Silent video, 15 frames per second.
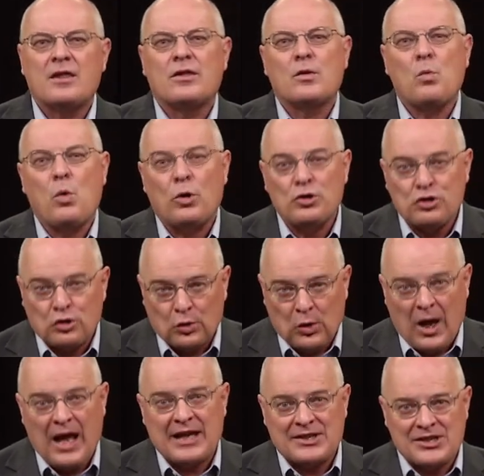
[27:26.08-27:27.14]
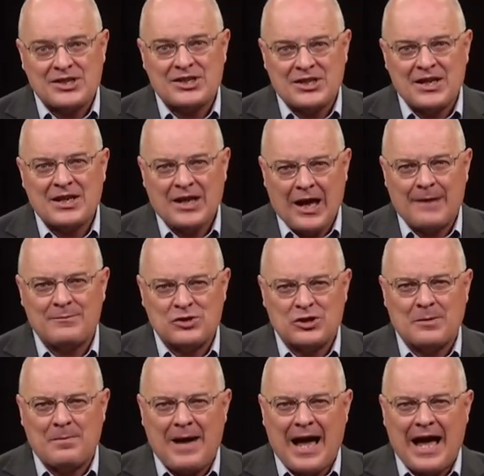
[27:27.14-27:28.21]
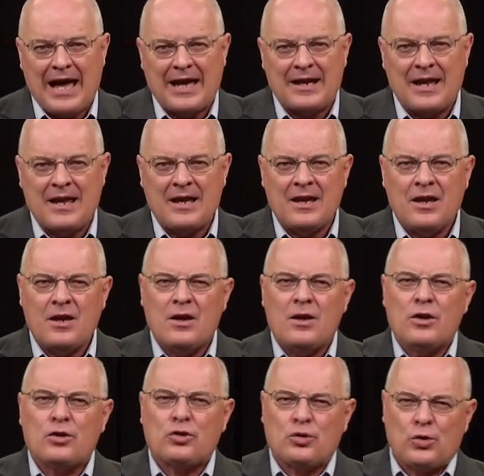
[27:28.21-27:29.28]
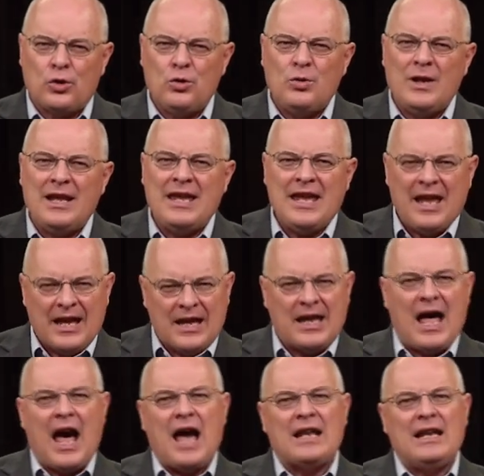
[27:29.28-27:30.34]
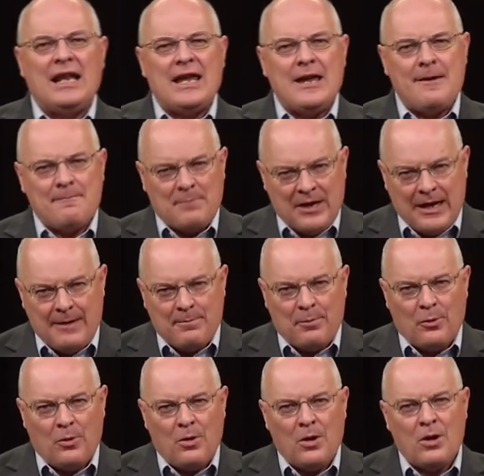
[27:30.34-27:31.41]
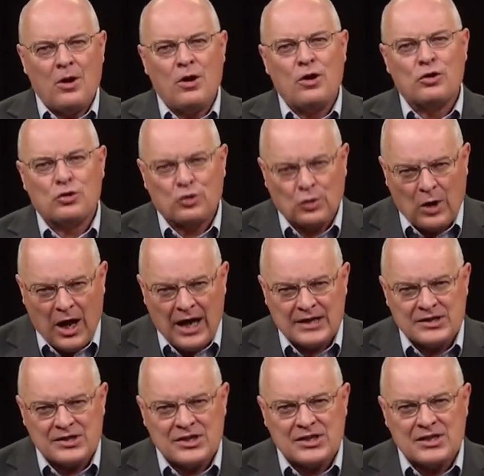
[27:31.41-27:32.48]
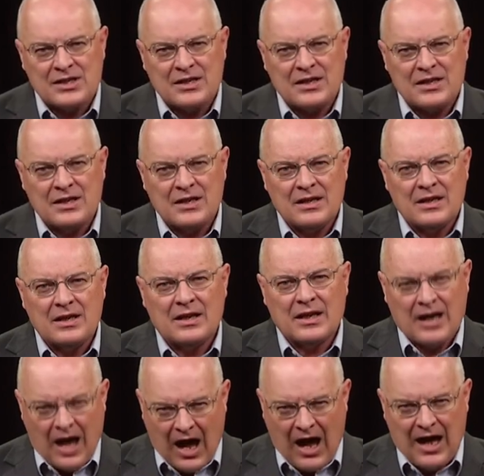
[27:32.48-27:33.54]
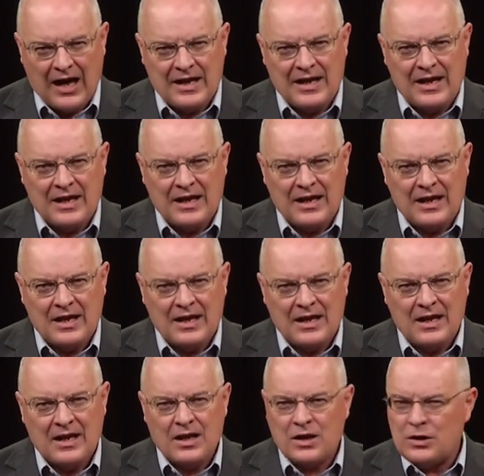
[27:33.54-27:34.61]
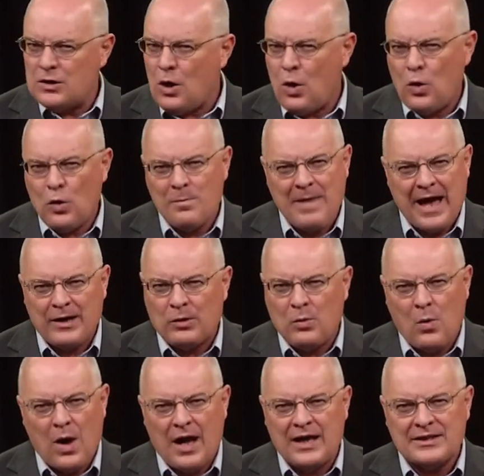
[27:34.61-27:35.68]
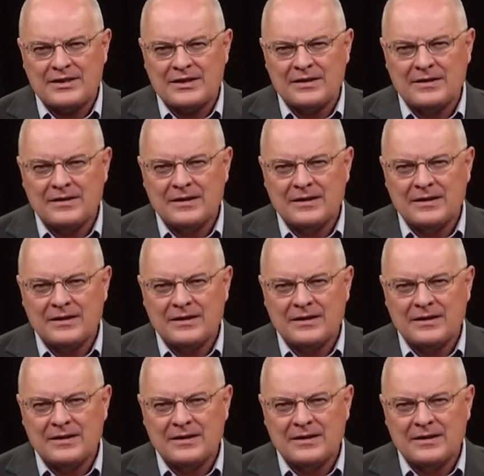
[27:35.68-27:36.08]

The word trust comes to mind. Truly godly people trust God, no matter what.